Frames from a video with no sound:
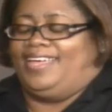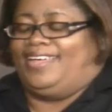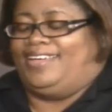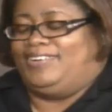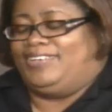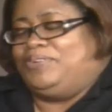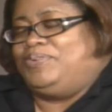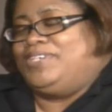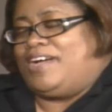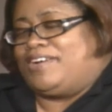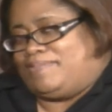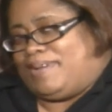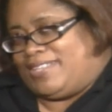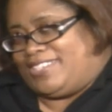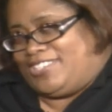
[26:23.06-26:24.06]
okay, we
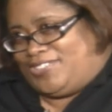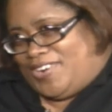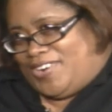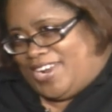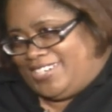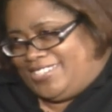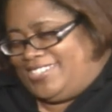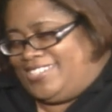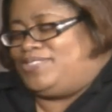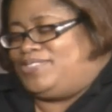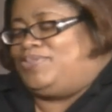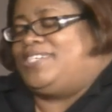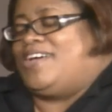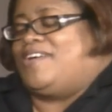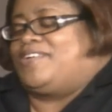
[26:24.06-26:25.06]
talked about the strategist. Mm
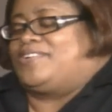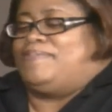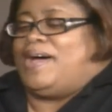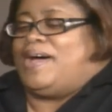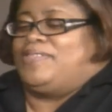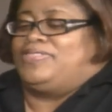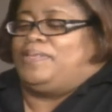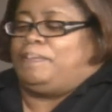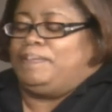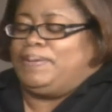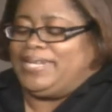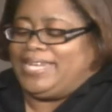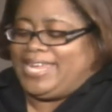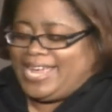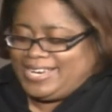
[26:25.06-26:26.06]
-hmm. We talked about the
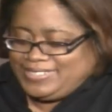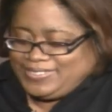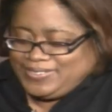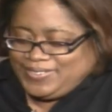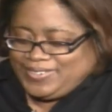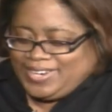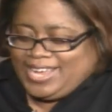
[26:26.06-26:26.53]
planter.